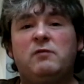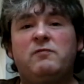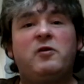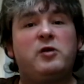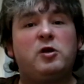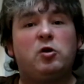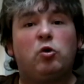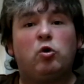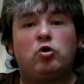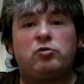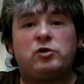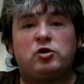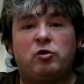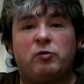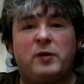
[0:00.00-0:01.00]
very
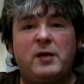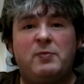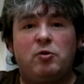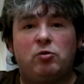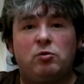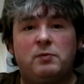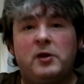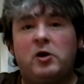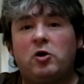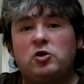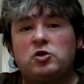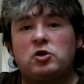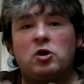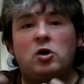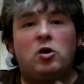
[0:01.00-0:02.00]
ordinary sort of people,
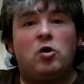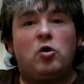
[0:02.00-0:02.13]
because